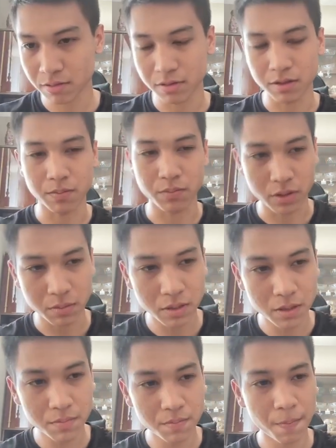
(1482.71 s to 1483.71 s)
in the
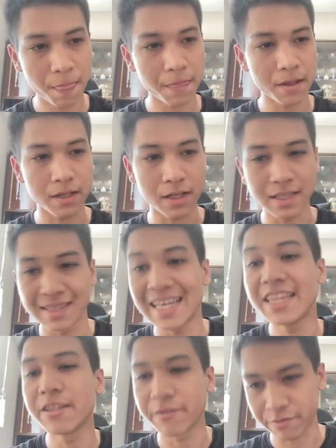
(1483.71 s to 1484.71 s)
premium than
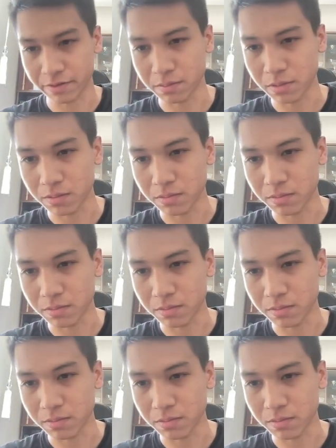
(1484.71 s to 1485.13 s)
the freemium,